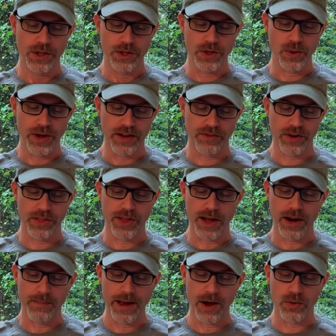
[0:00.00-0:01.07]
You ever
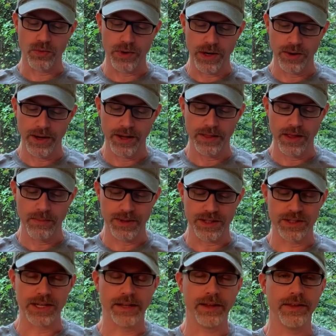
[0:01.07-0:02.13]
thought about rearing them
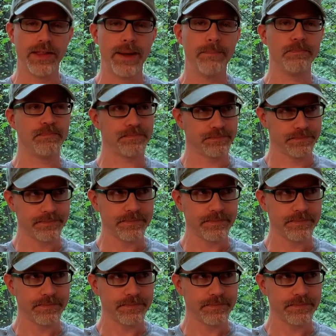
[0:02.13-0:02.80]
and selling them?